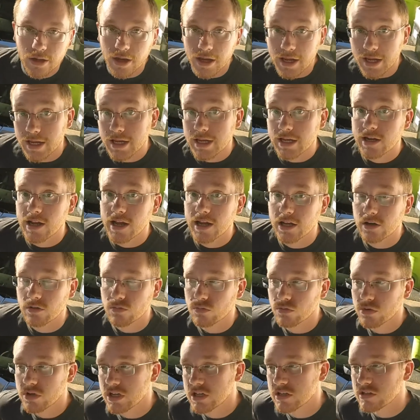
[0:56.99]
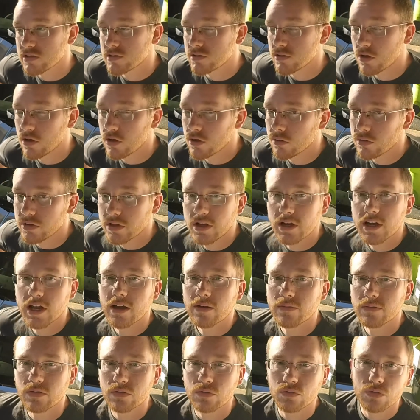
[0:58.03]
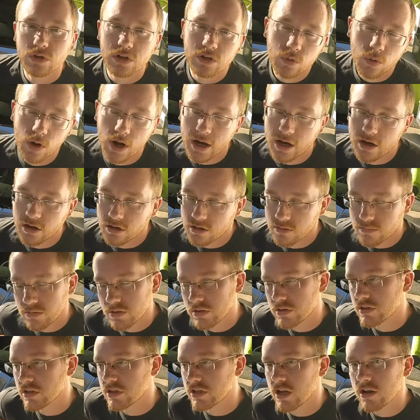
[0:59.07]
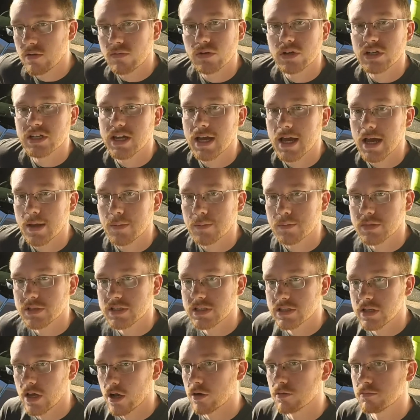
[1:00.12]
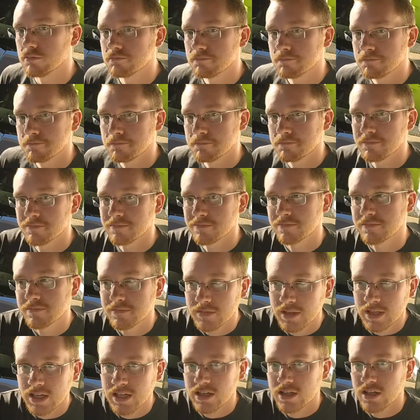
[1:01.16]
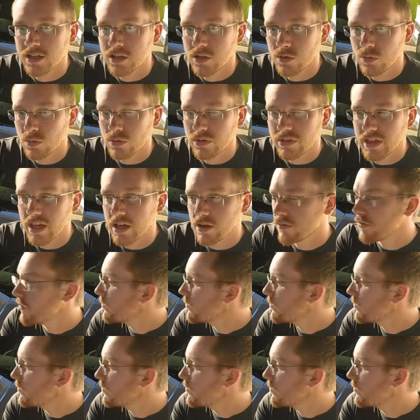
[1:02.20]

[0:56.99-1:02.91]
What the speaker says: and I can reinstall it without having to rewire everything every time. So without